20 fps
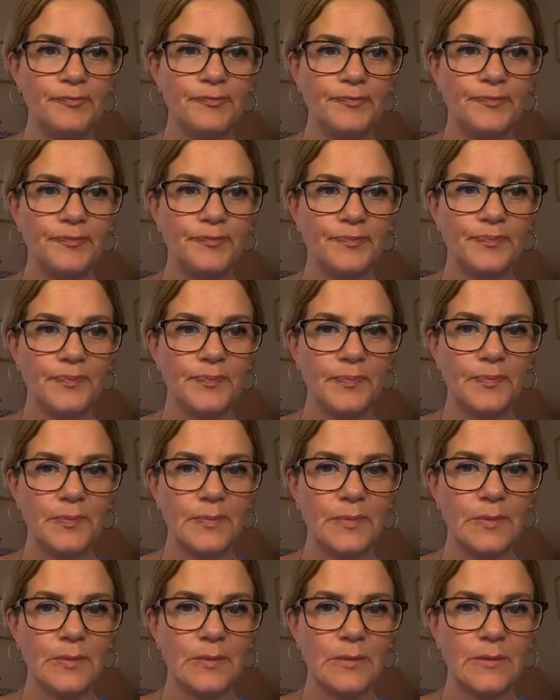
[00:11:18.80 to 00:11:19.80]

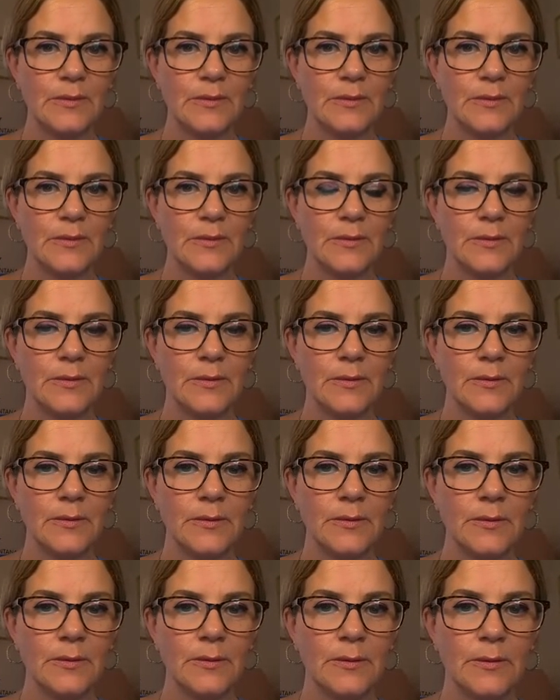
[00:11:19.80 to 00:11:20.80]

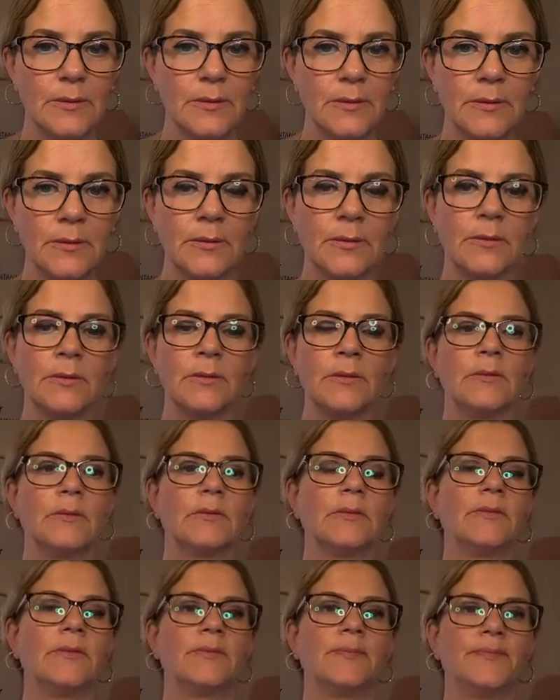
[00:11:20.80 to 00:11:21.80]

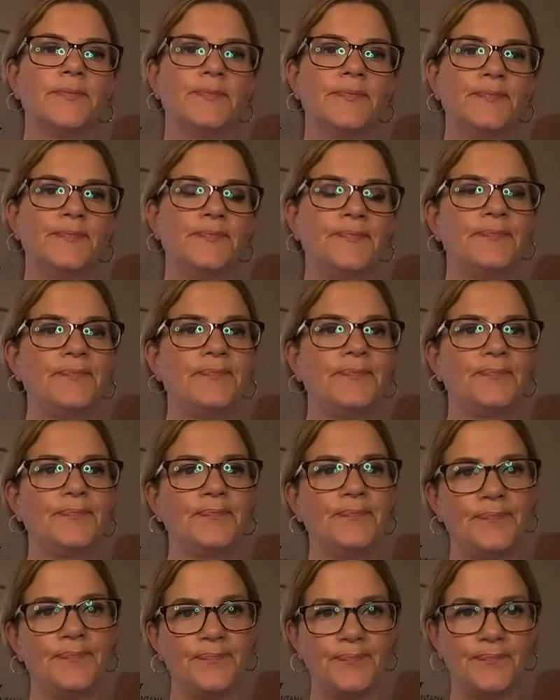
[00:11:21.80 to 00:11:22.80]

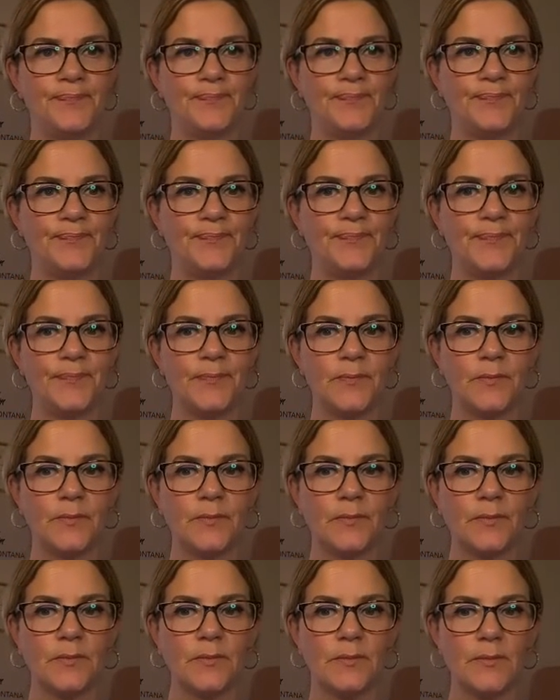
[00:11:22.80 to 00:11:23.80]

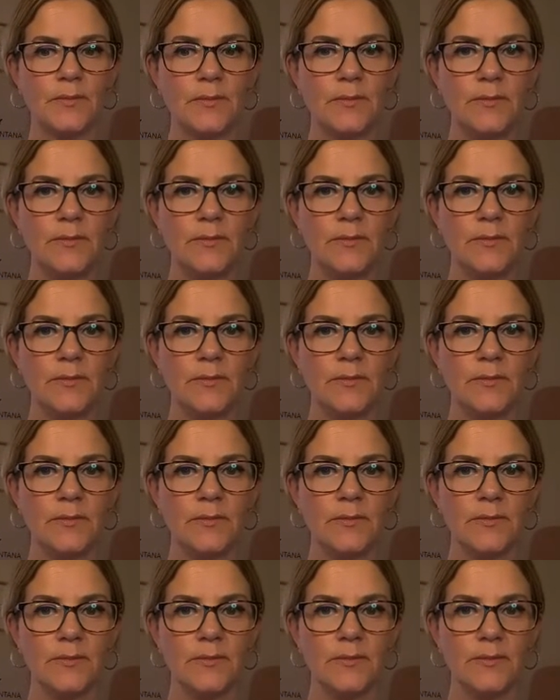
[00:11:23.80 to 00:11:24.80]

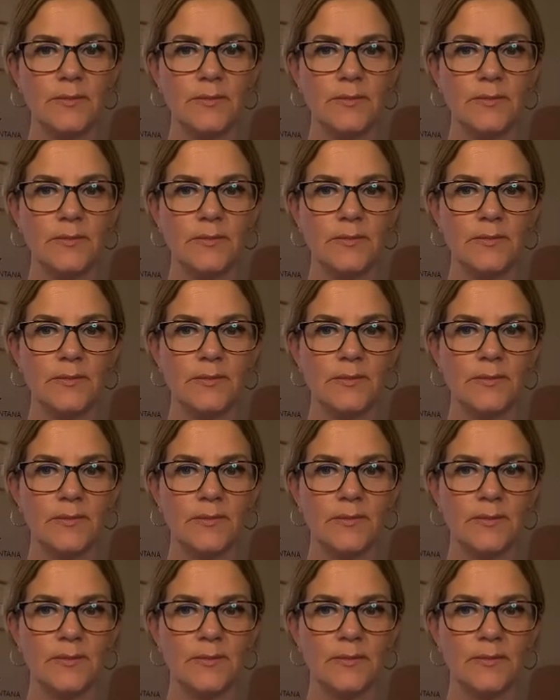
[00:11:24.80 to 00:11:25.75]
(silent)